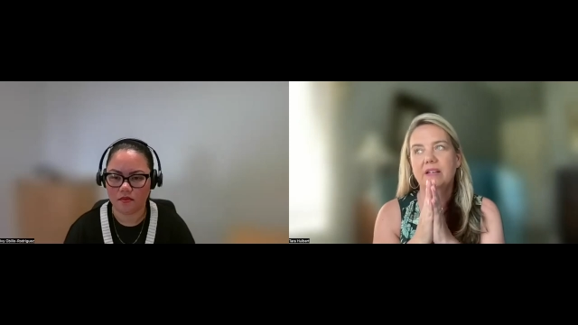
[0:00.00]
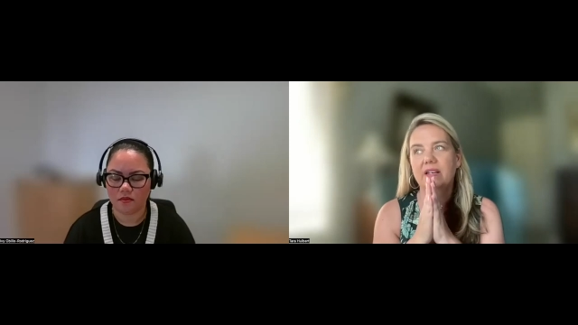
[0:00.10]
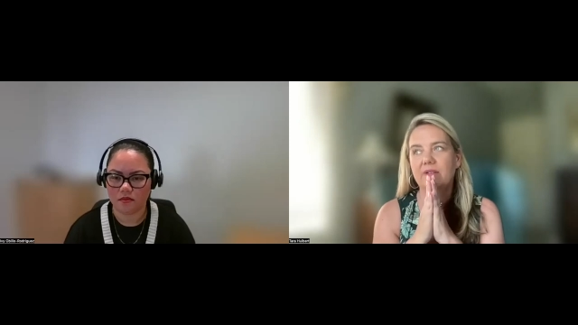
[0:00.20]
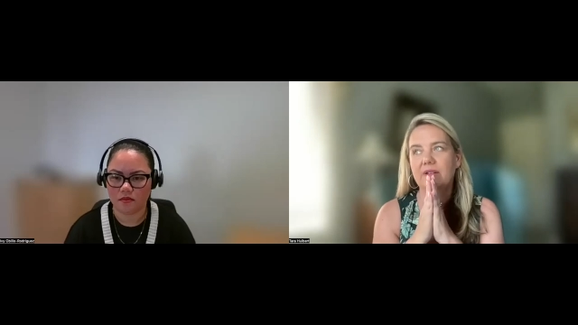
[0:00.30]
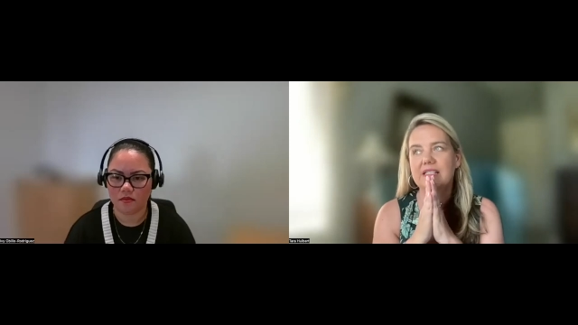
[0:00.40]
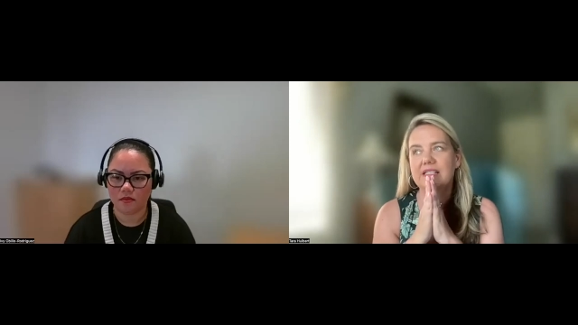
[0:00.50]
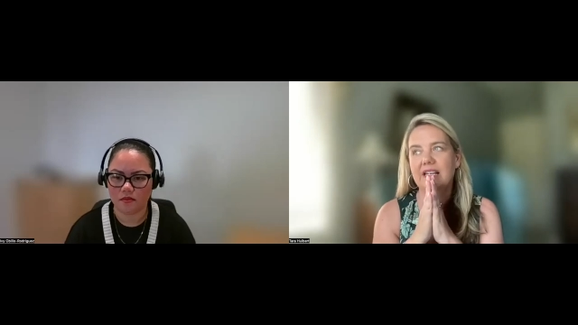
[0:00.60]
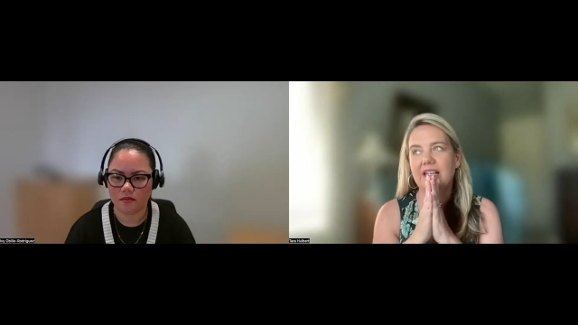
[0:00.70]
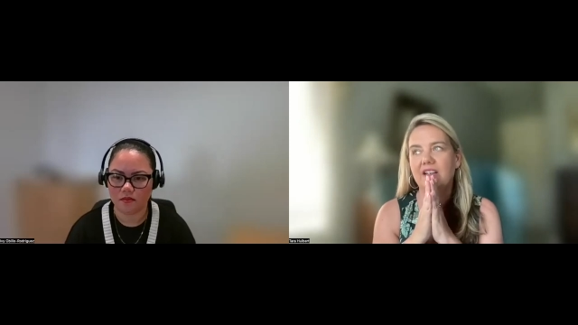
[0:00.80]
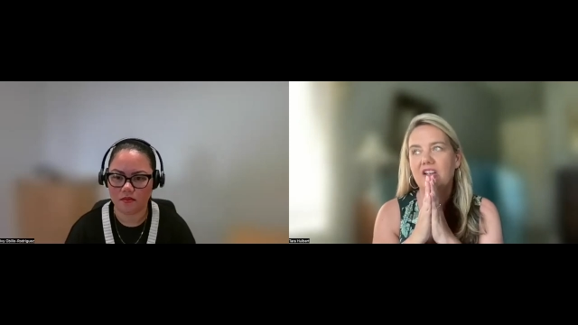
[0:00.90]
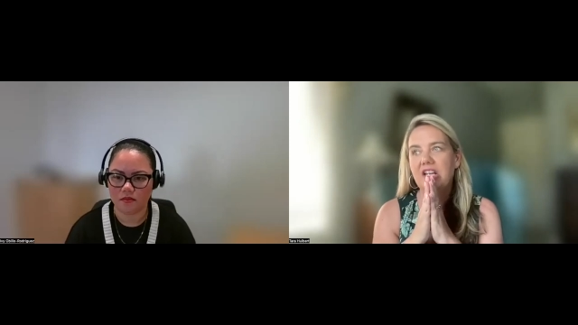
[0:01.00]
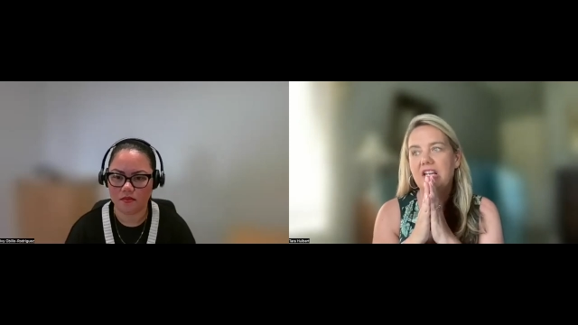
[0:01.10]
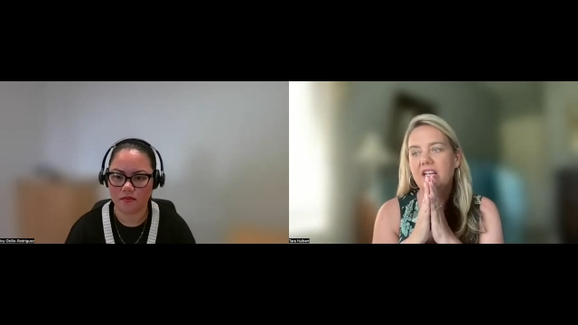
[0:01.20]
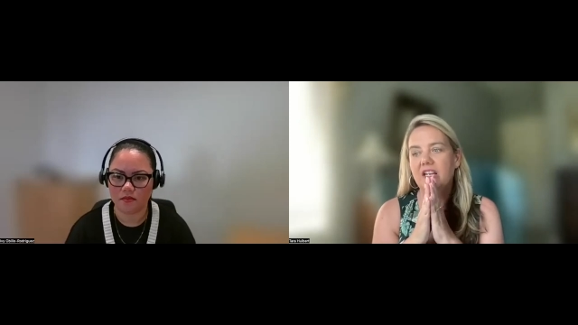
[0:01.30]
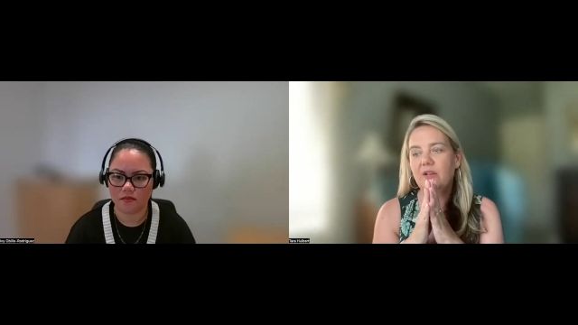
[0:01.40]
Speaker 1: how do I say?
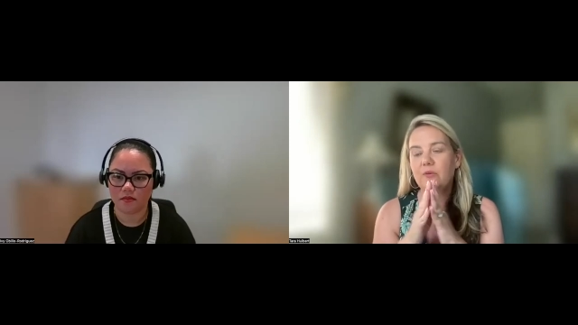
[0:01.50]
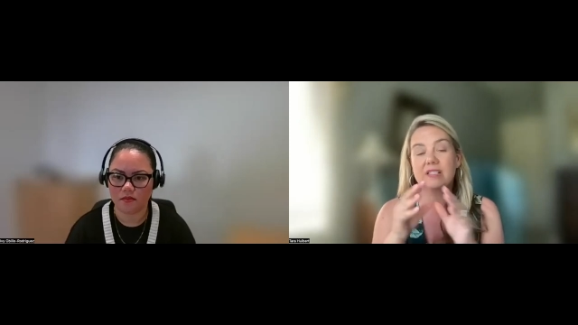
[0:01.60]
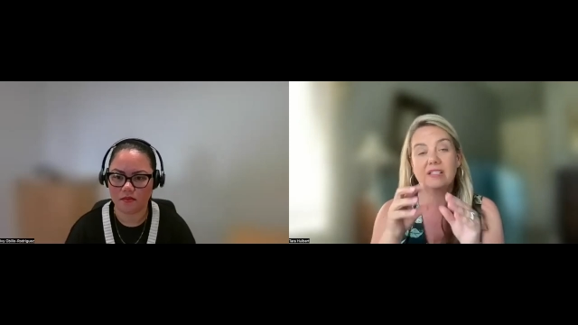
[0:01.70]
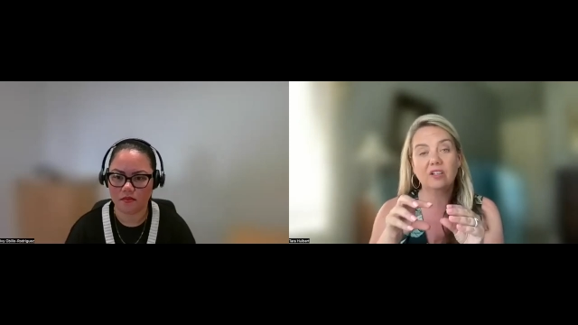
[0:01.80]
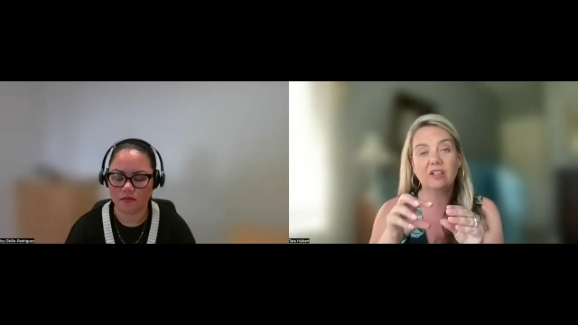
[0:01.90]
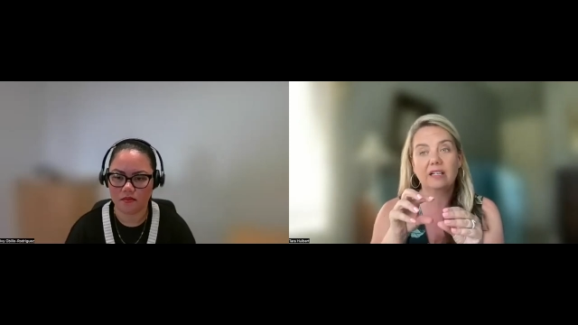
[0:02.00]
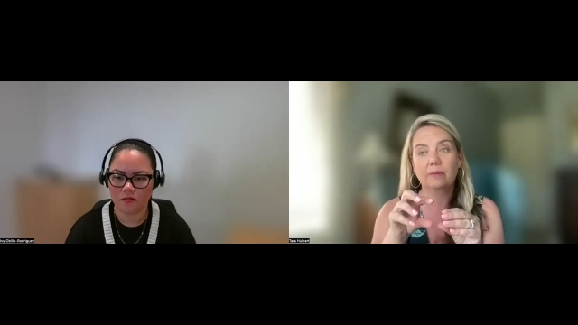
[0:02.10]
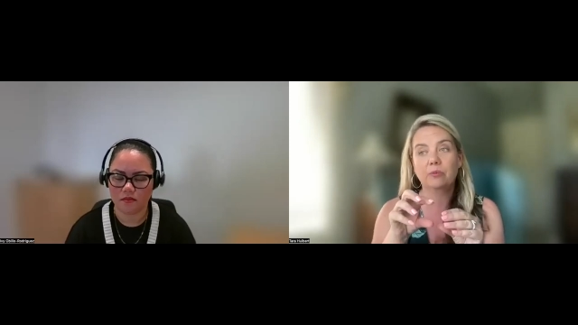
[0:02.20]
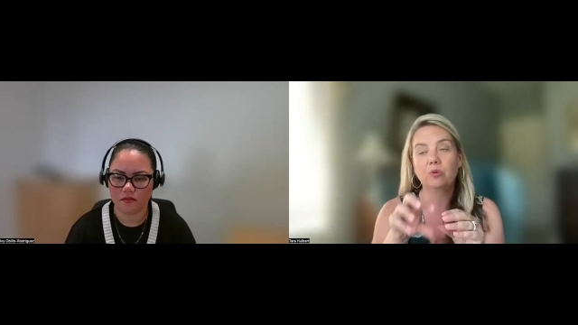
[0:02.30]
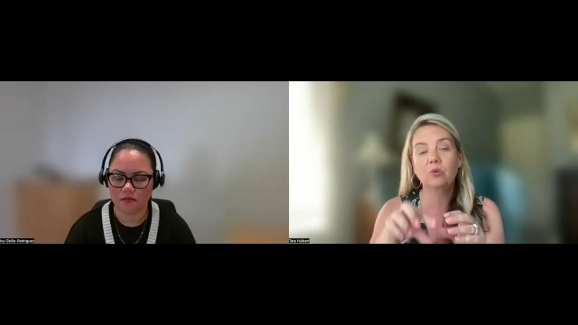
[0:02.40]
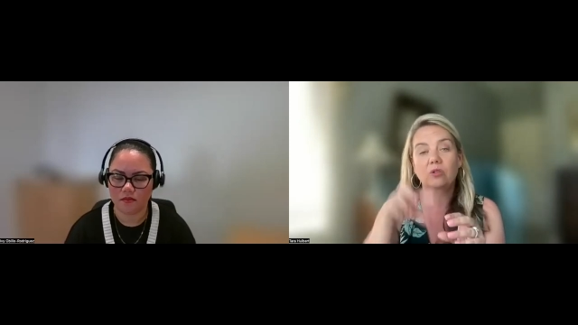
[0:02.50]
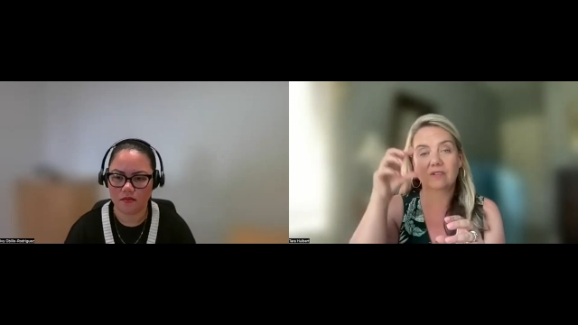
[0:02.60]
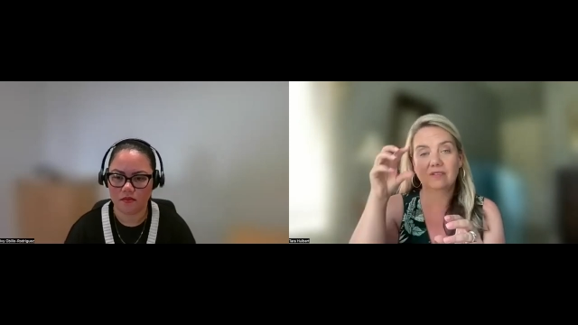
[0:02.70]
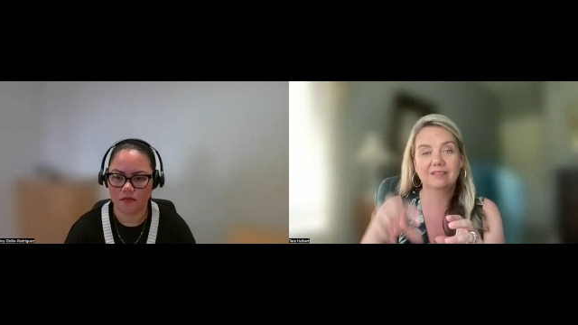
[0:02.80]
It was still like a pool,